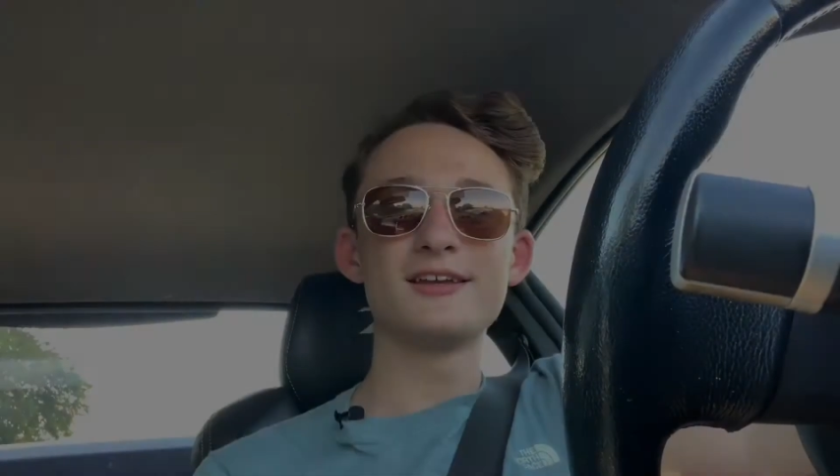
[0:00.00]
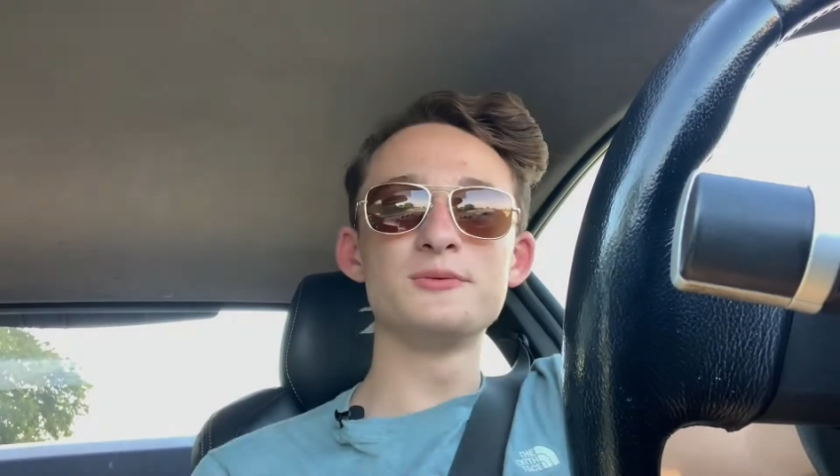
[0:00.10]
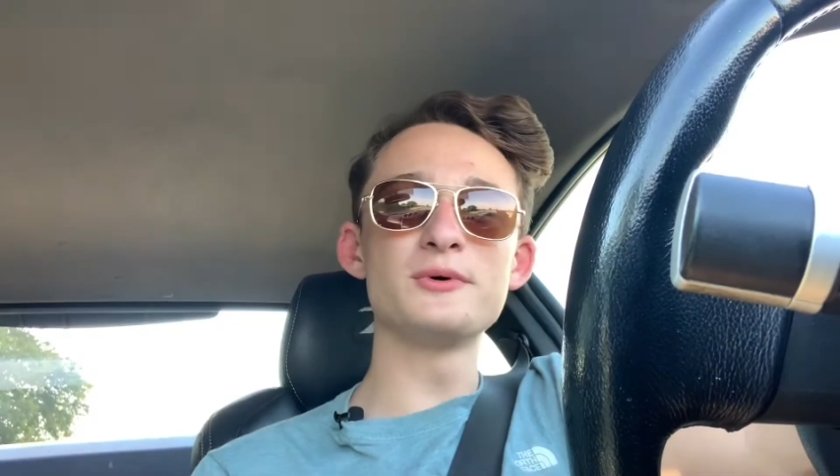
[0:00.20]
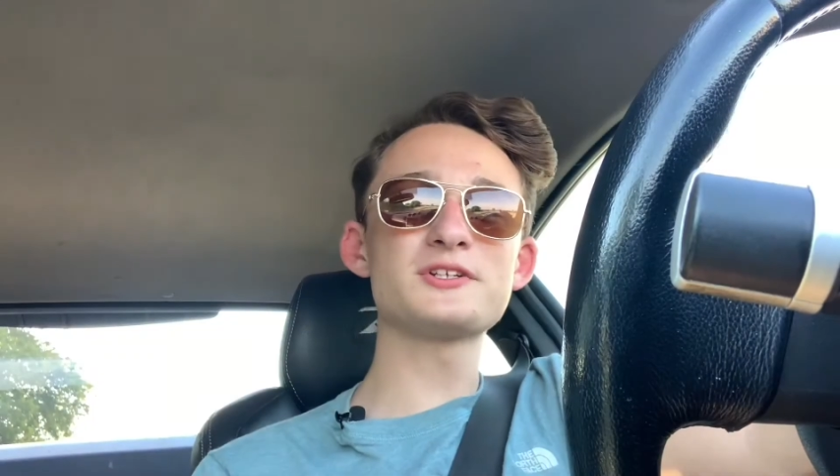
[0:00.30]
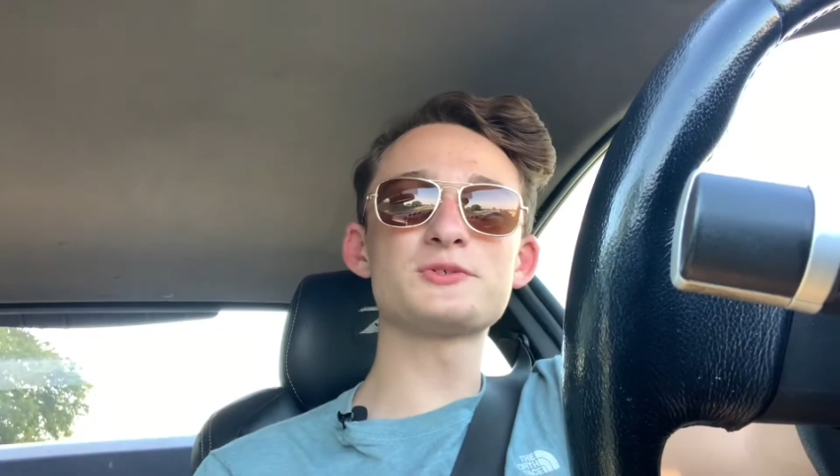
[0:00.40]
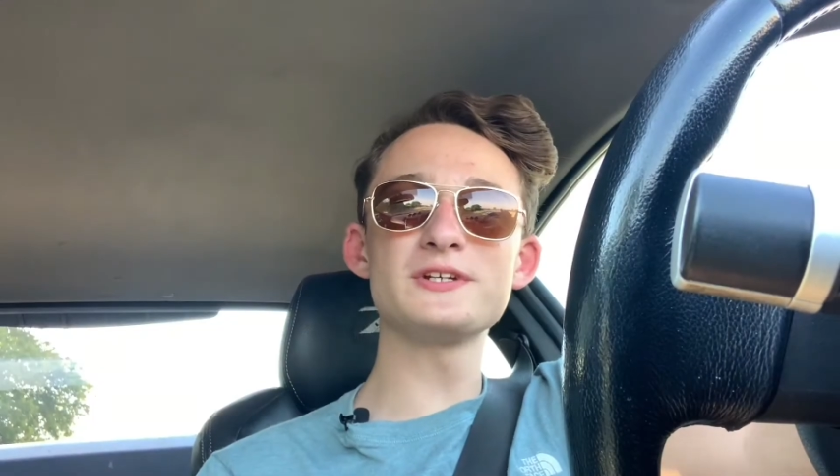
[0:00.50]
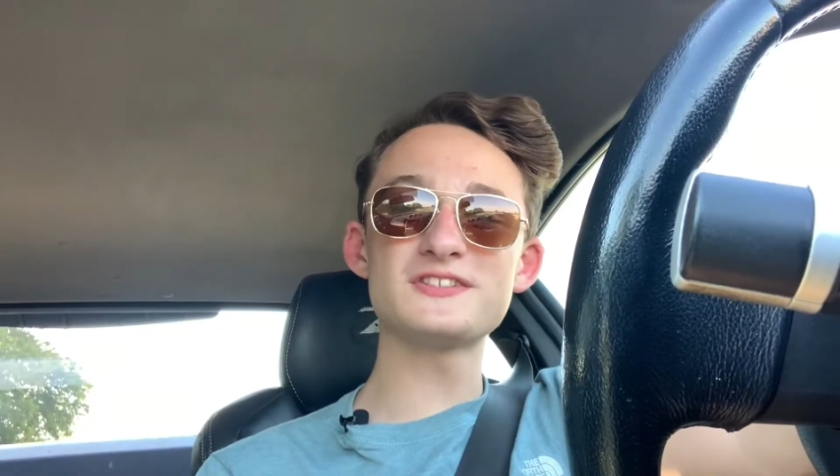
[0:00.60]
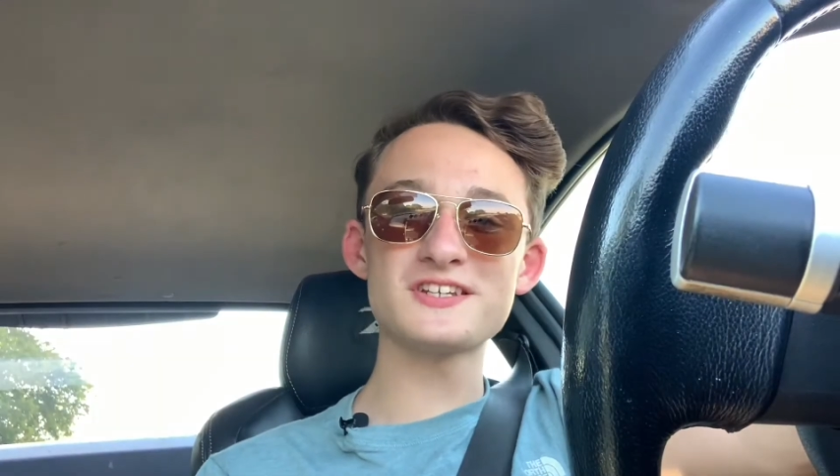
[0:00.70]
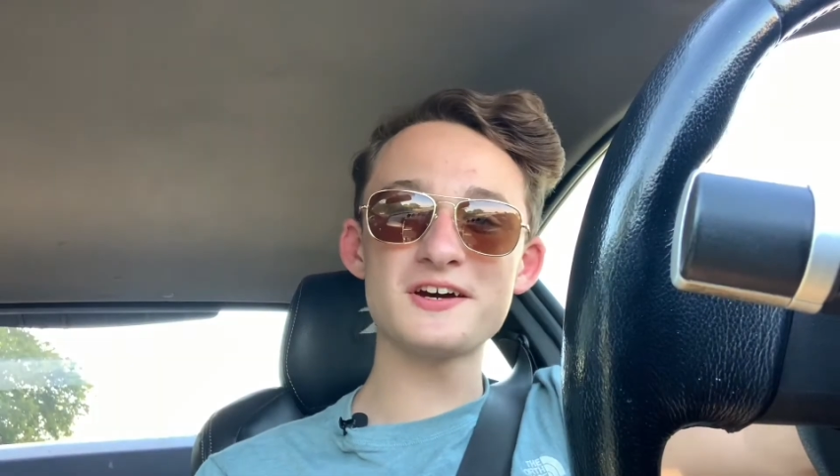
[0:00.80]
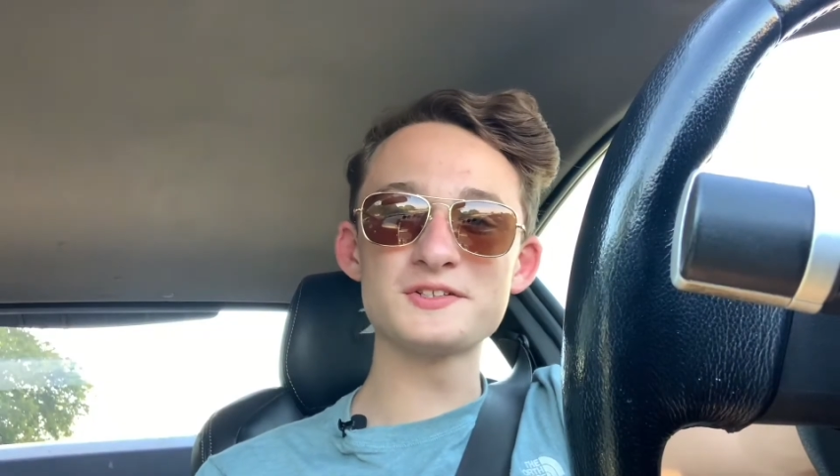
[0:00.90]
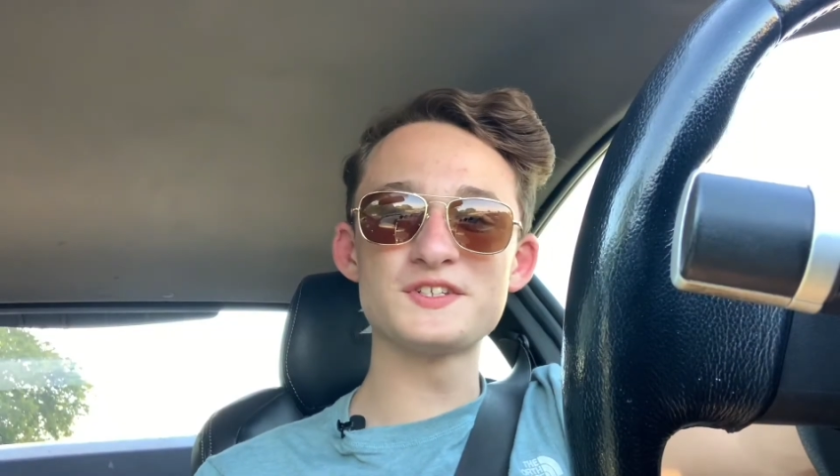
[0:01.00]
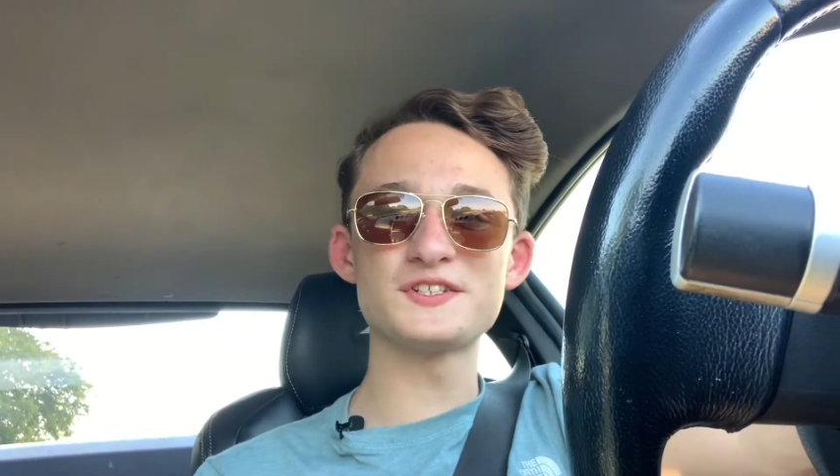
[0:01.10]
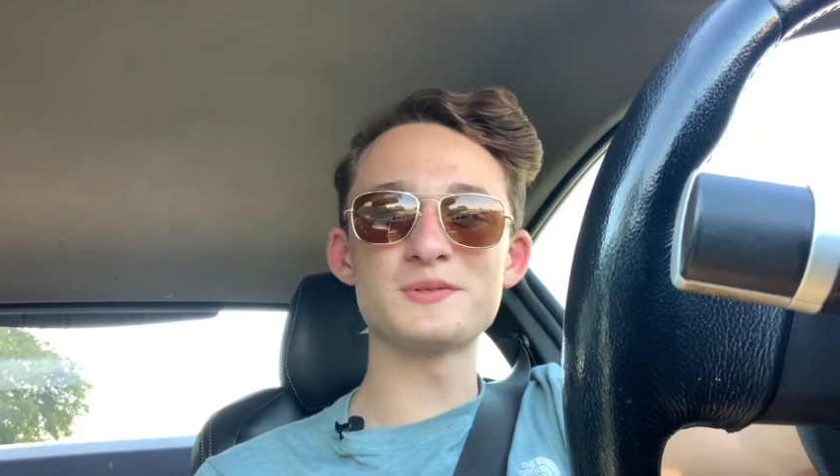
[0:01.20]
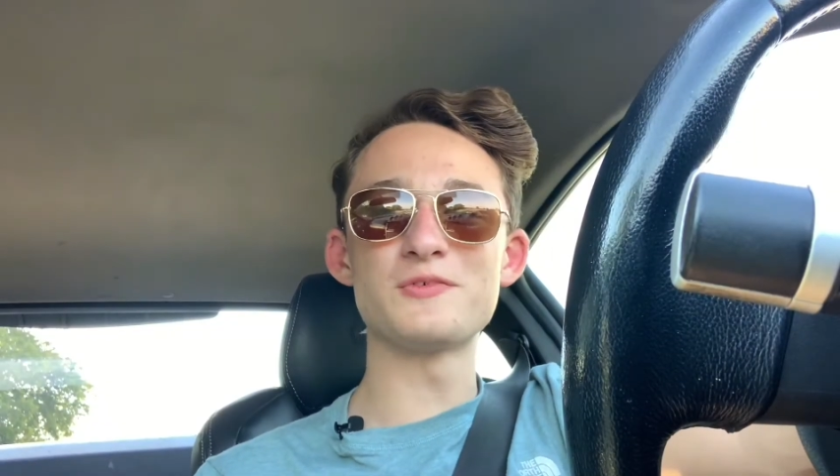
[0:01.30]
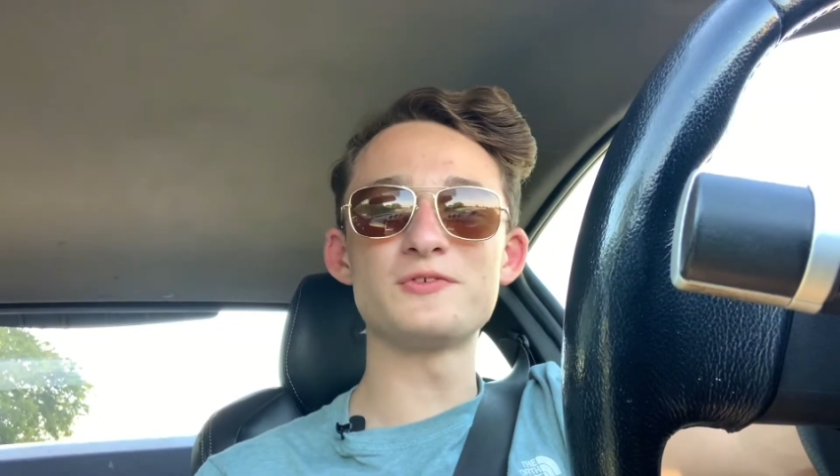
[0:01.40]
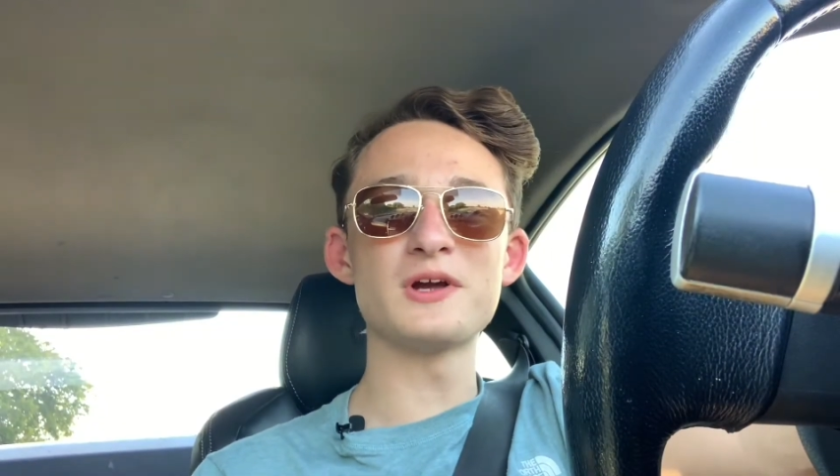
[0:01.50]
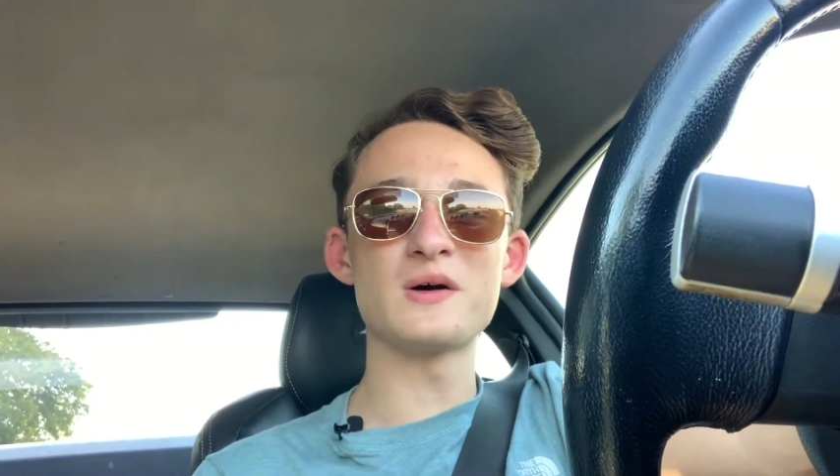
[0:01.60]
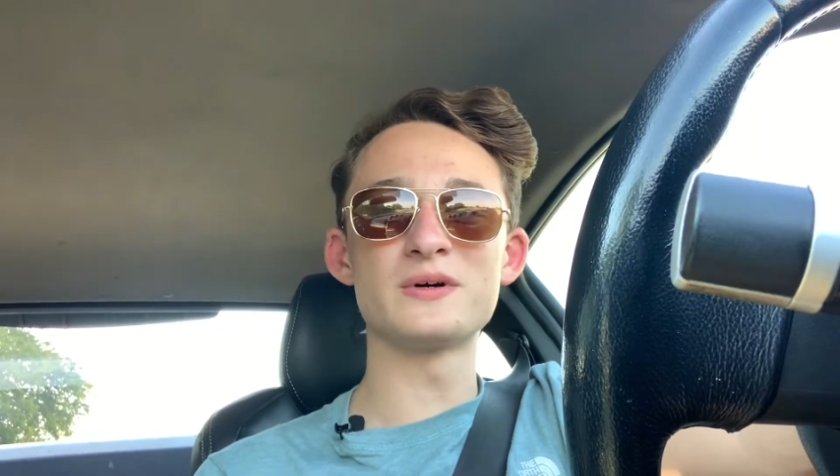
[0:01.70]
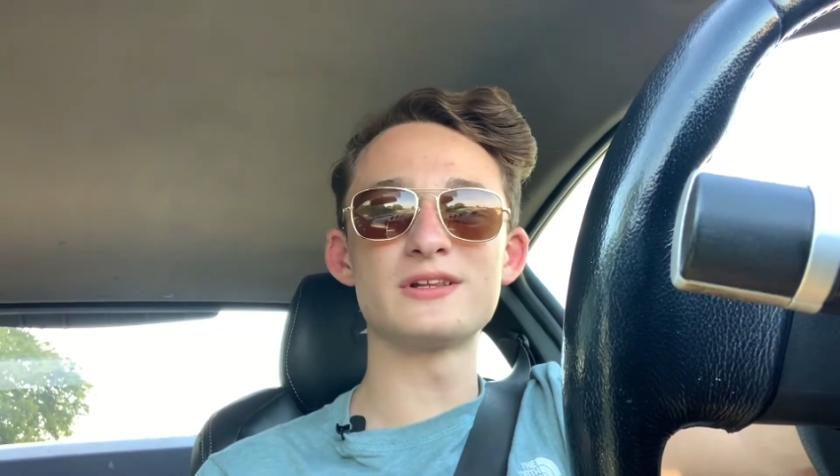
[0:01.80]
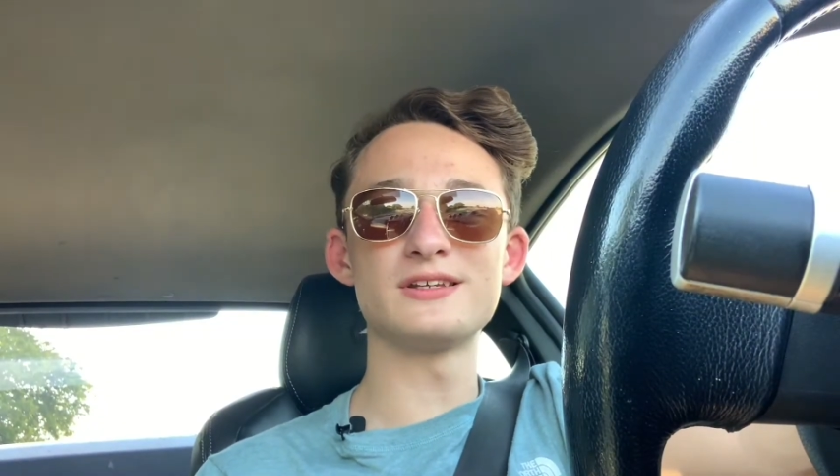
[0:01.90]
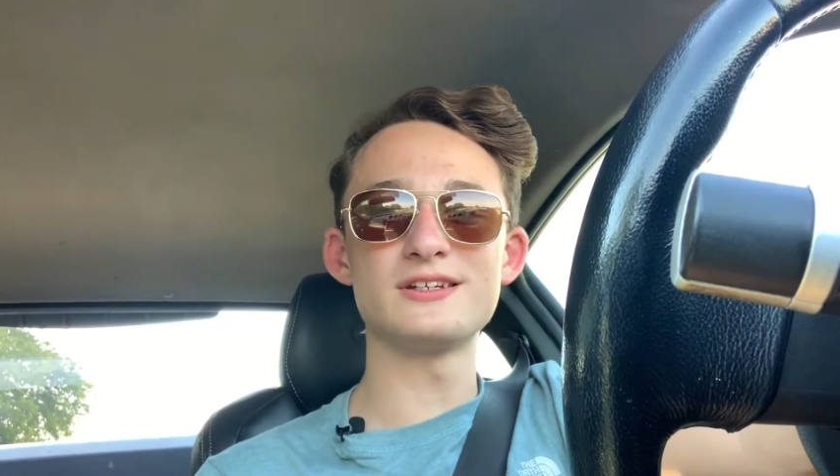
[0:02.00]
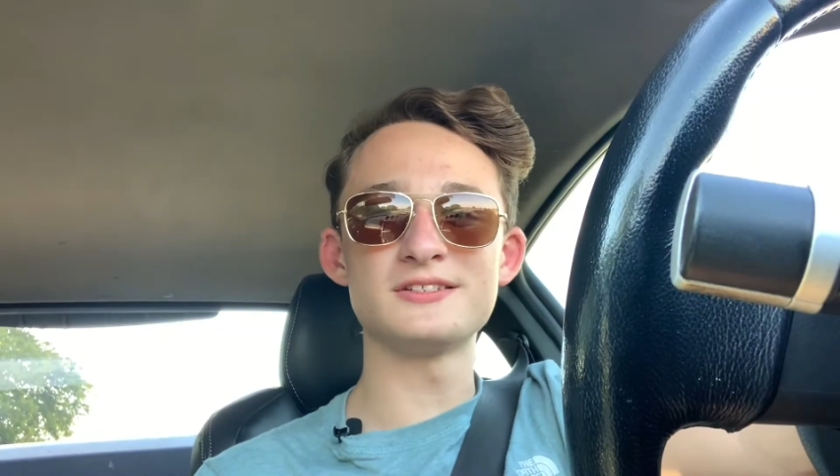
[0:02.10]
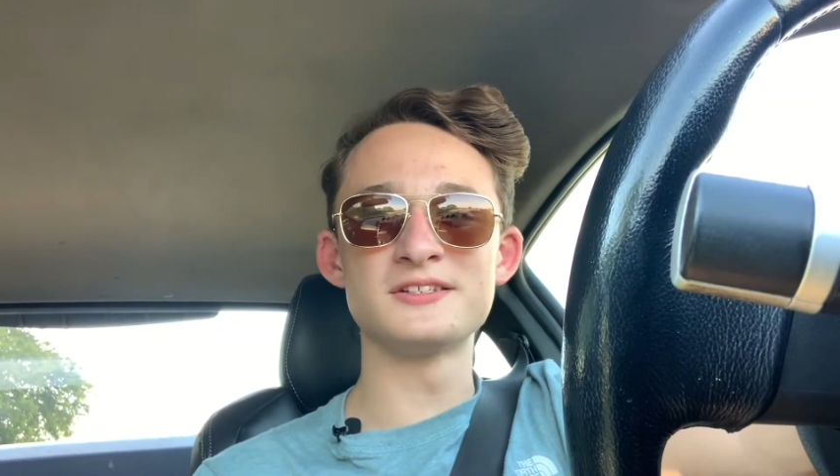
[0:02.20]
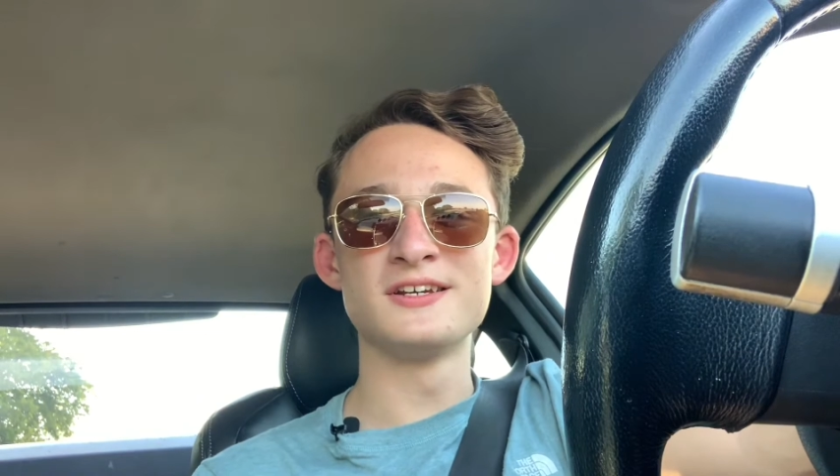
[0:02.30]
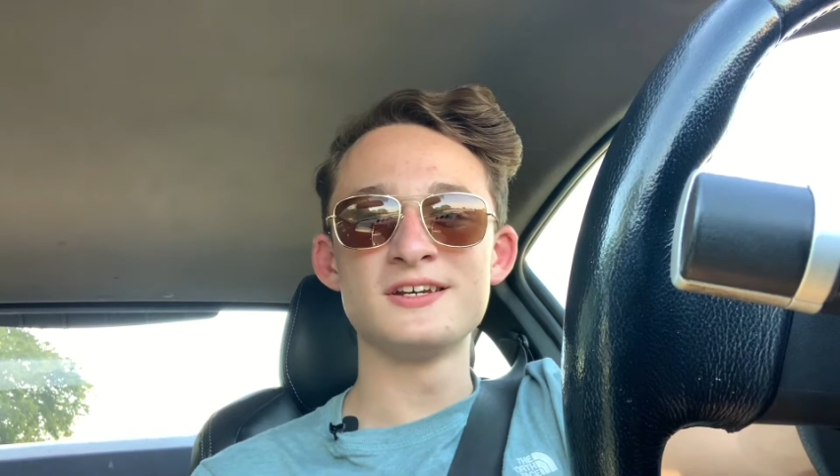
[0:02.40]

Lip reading: You want a sweet sound system if you got one of these.